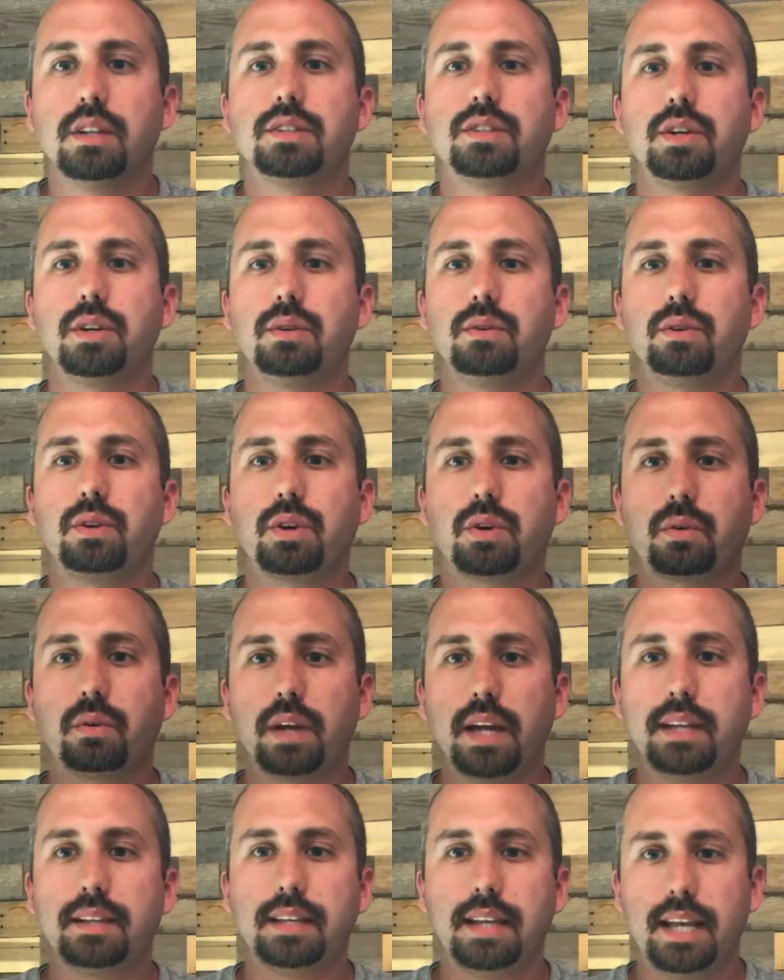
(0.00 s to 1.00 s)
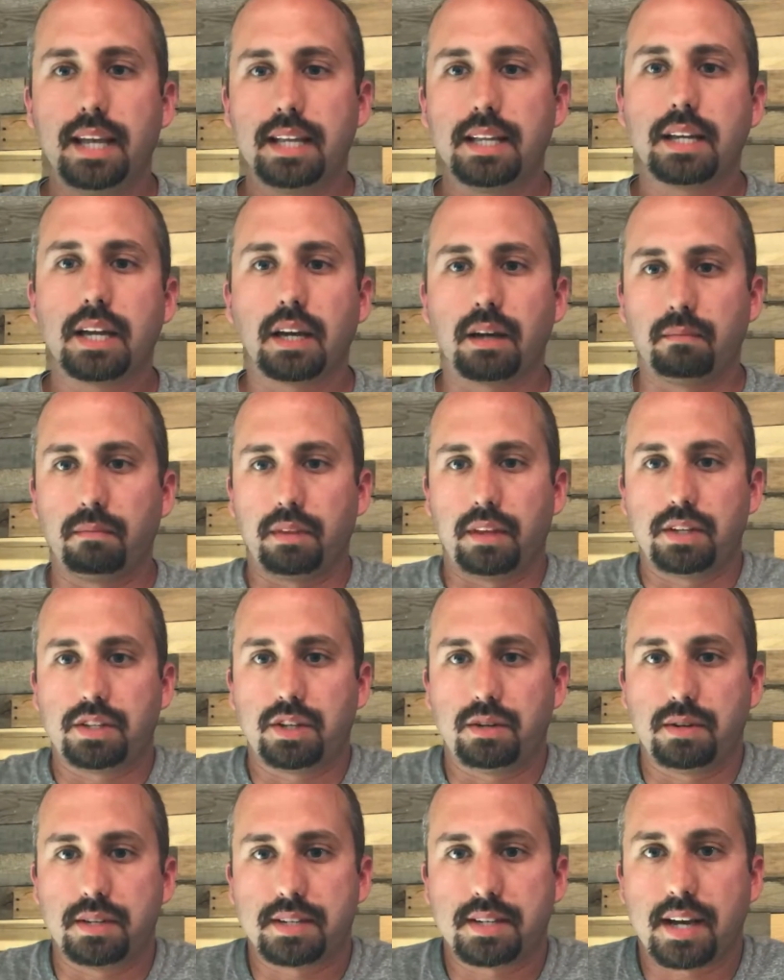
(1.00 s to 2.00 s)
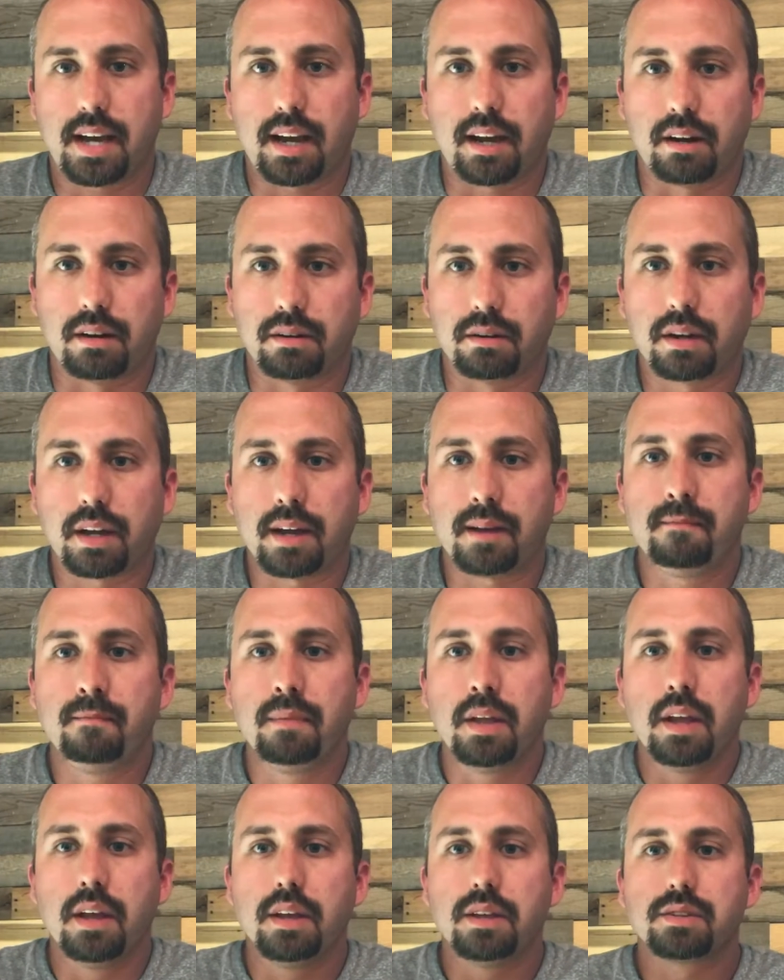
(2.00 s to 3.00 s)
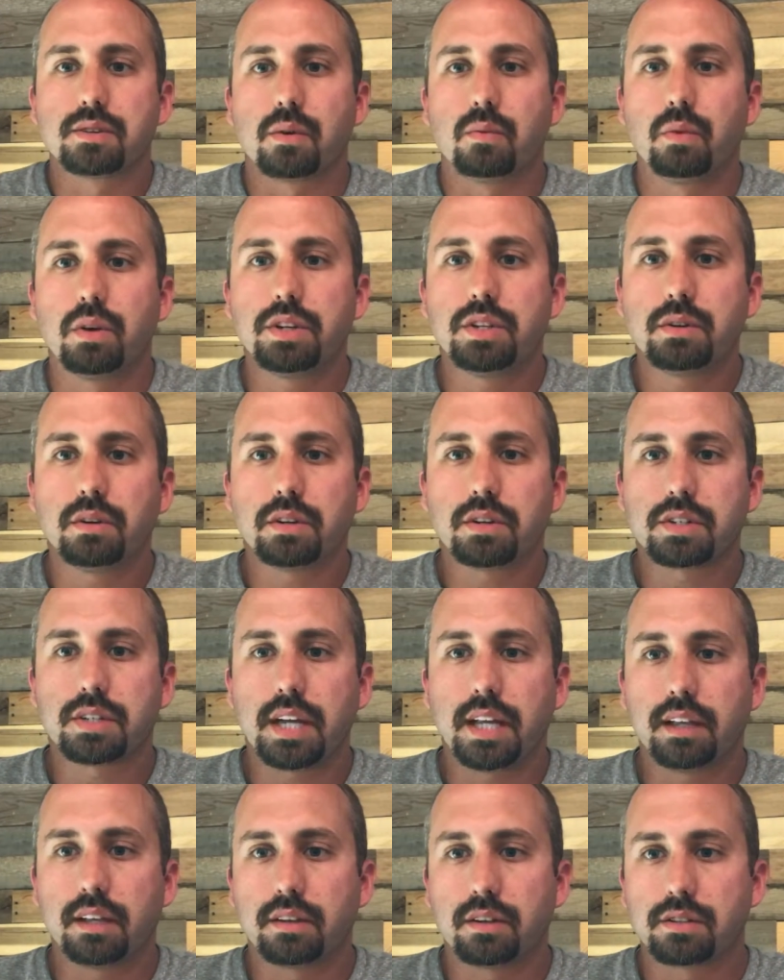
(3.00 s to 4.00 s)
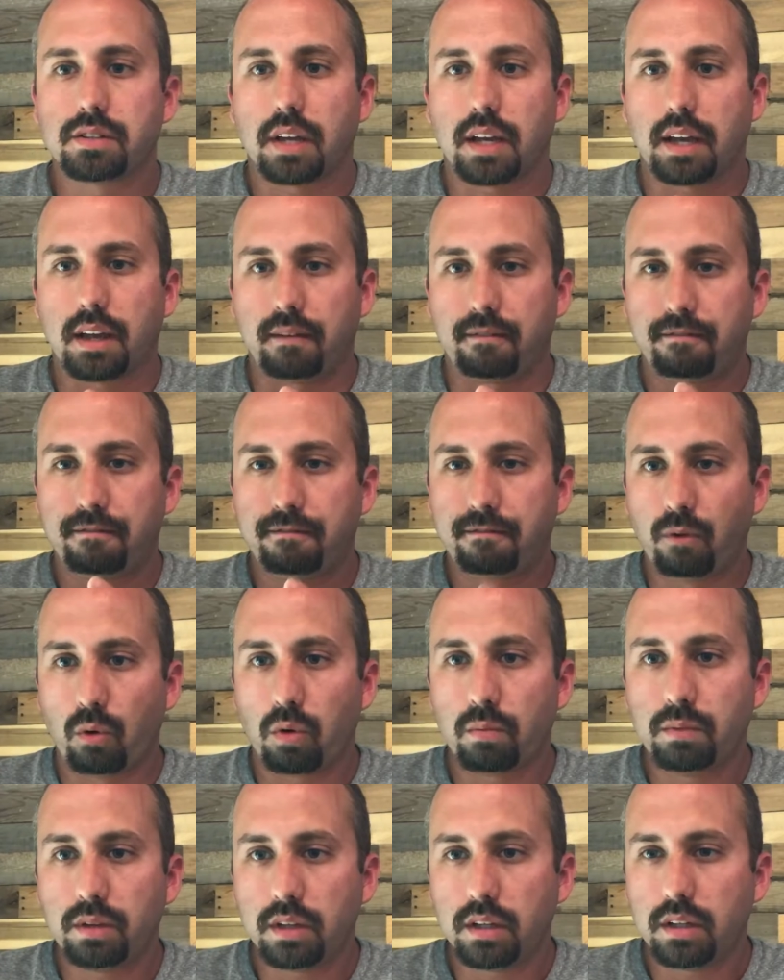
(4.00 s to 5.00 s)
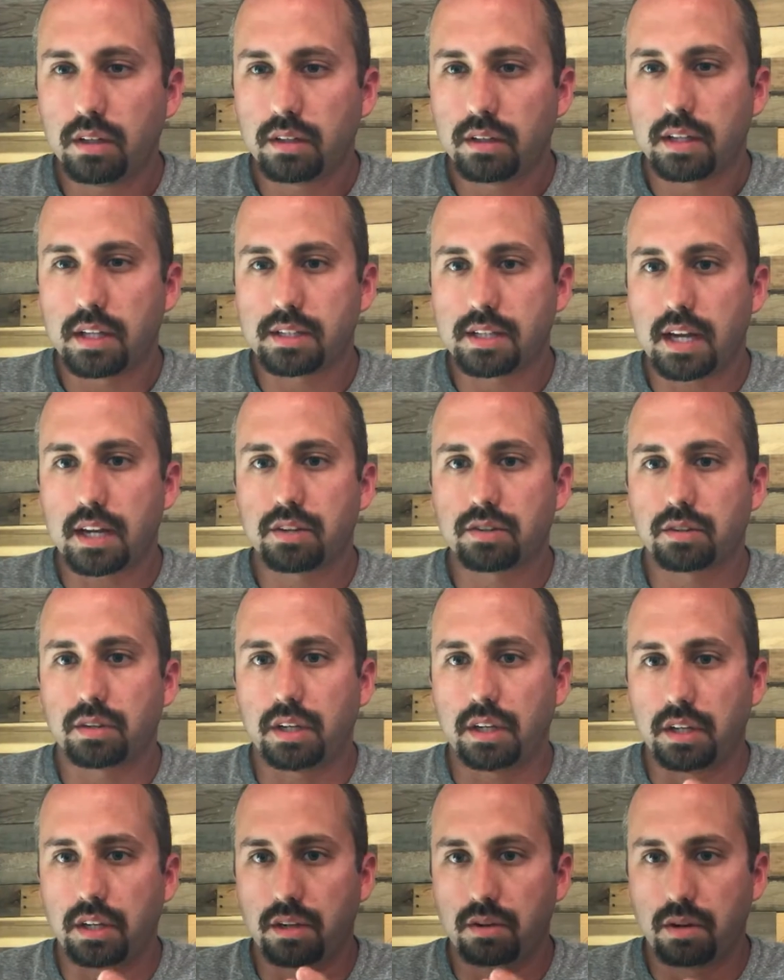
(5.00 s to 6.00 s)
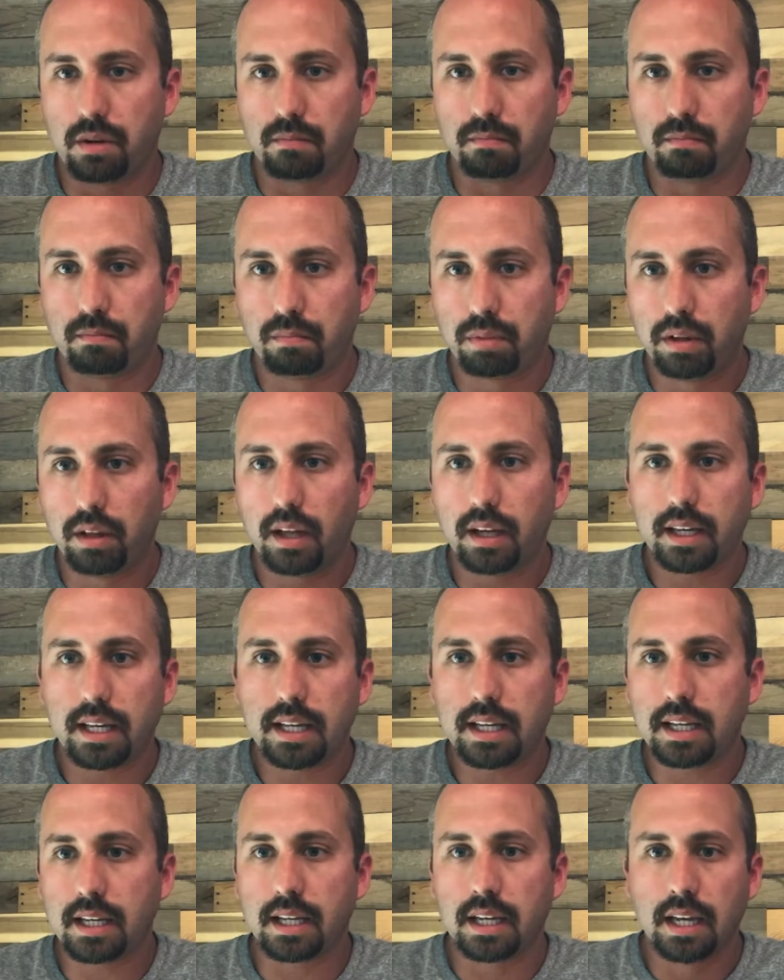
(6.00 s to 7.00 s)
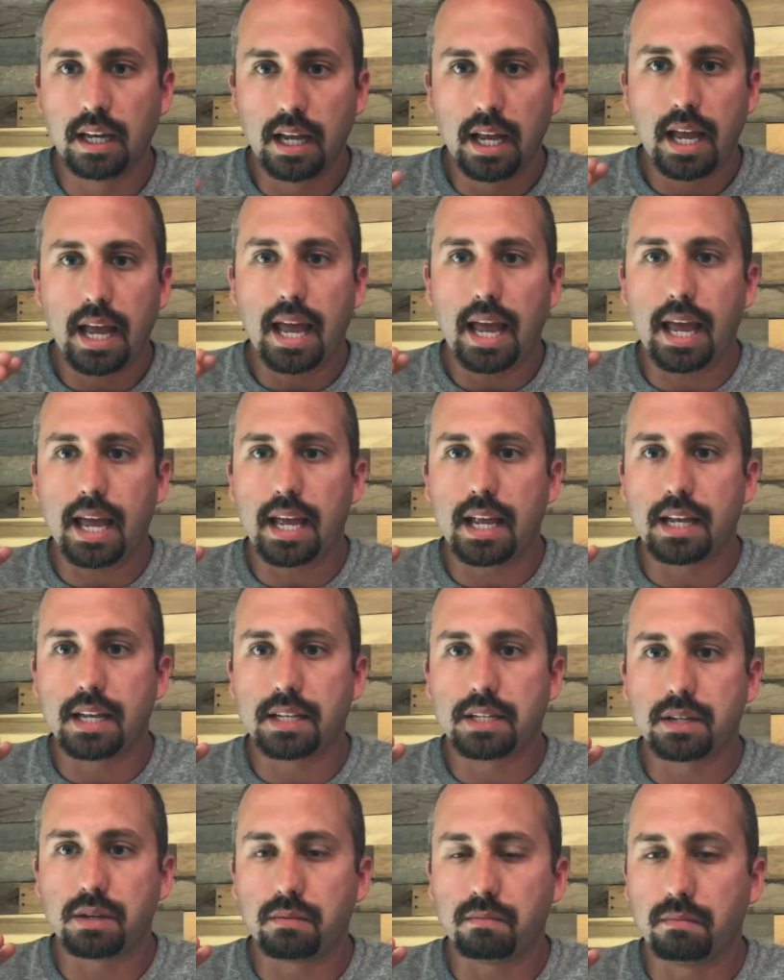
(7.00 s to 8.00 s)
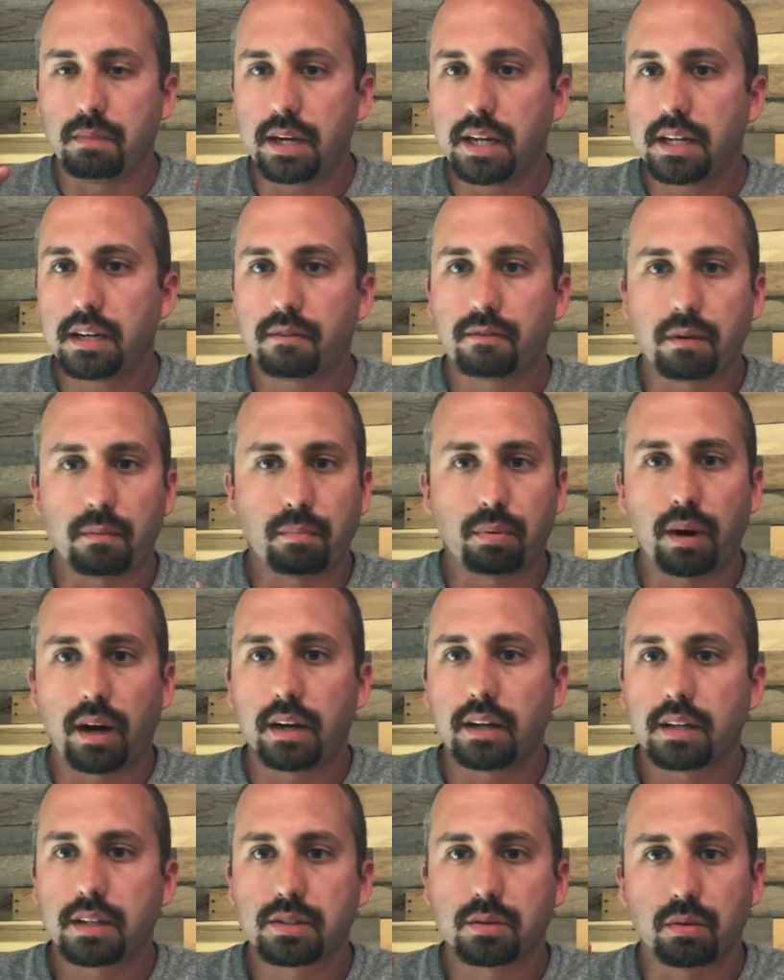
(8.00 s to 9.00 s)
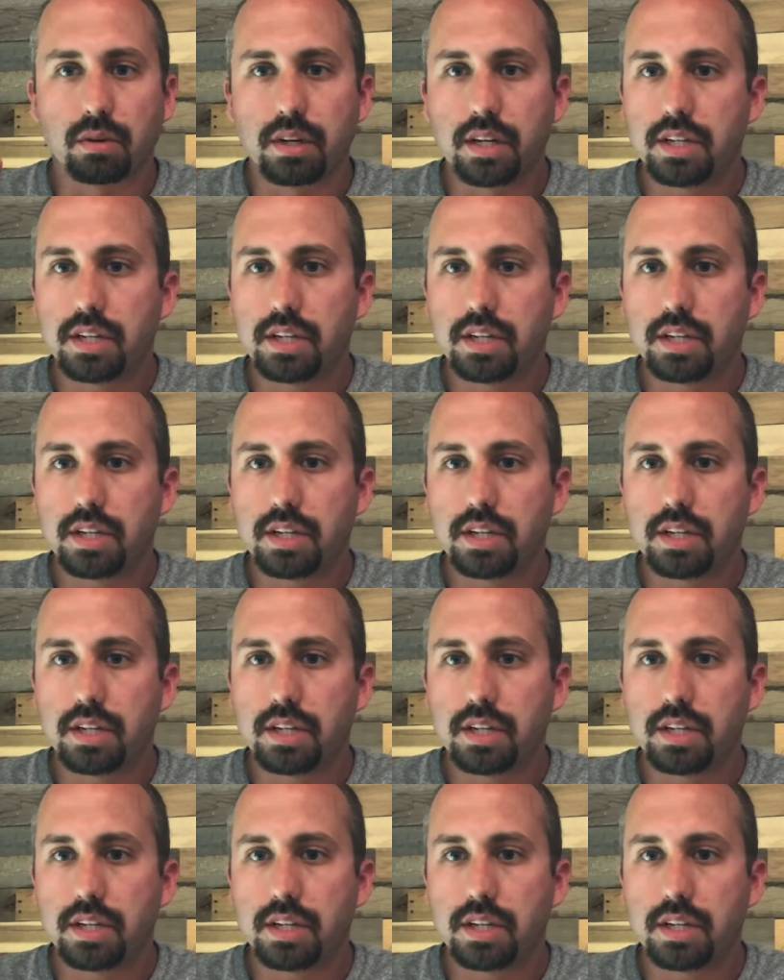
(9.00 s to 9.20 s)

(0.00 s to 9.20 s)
to create the income that you desire, okay? So once you understand that there's like a formula that's actually, you can plug in and to many different products or